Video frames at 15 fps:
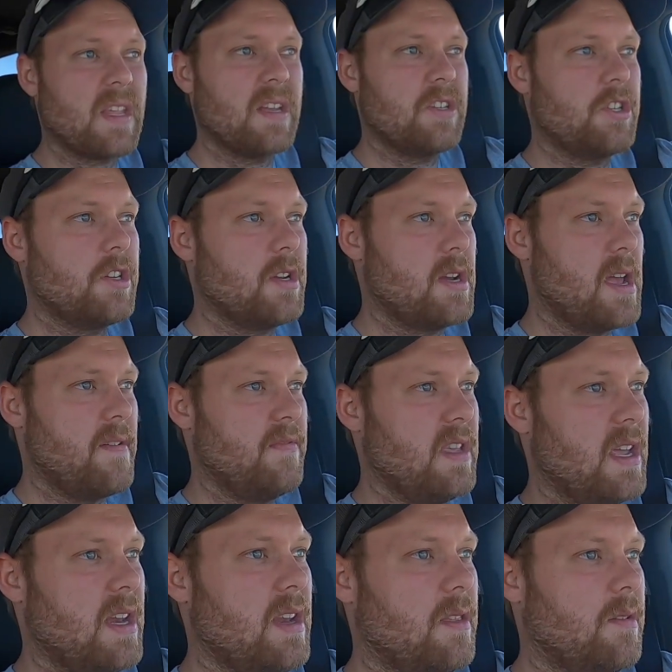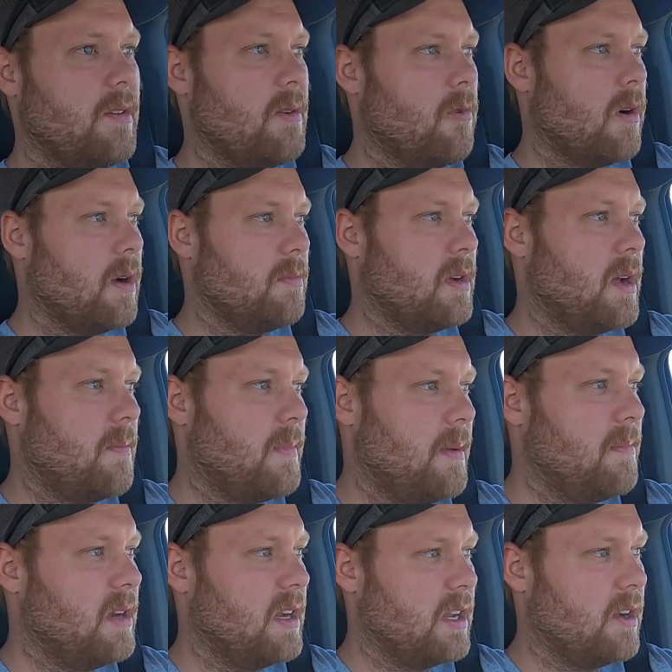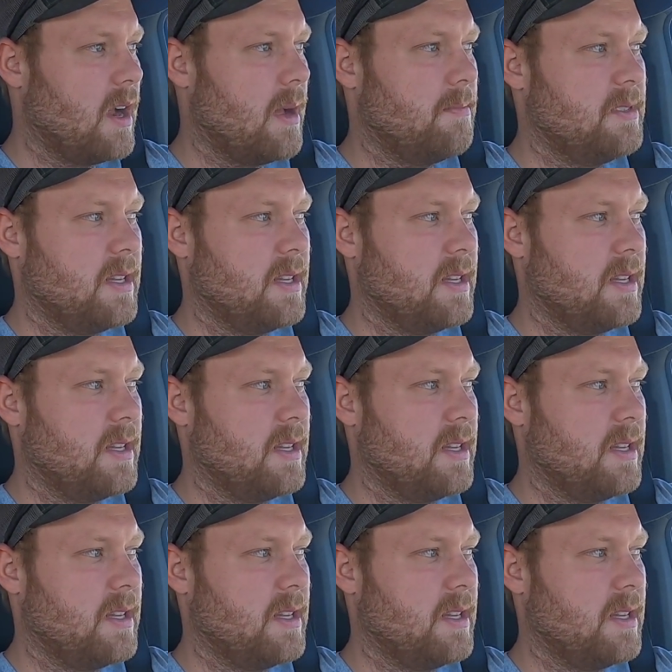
Should have the 83 warmed up. I'm gonna grab